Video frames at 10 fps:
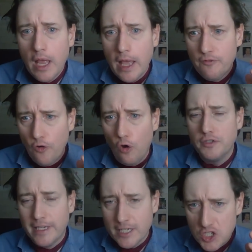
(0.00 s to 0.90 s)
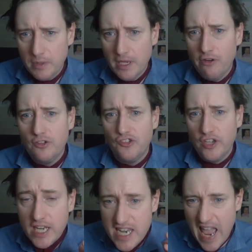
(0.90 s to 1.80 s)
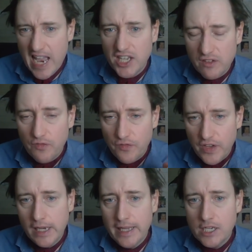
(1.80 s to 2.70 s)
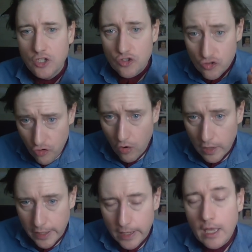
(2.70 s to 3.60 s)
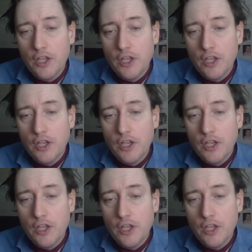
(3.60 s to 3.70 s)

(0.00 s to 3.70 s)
involves experiencing negative feelings strongly.